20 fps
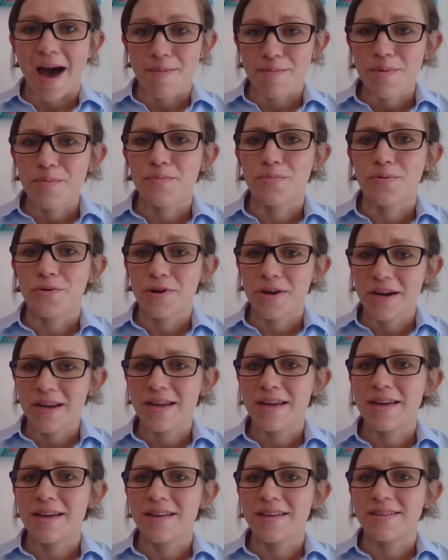I'm a
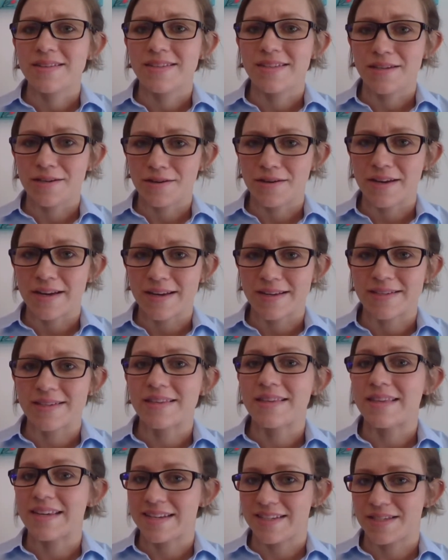pretty
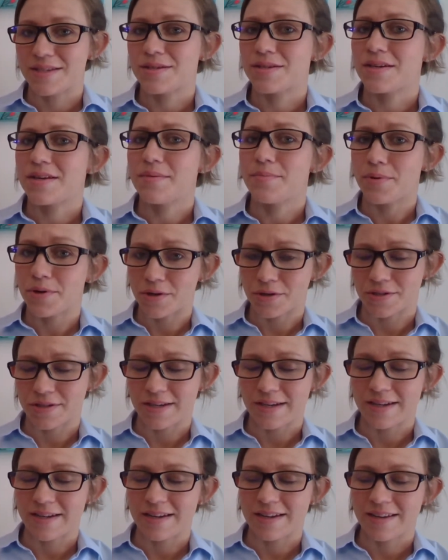serious list
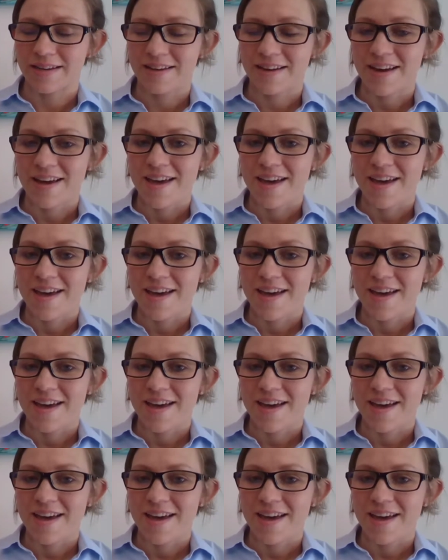person.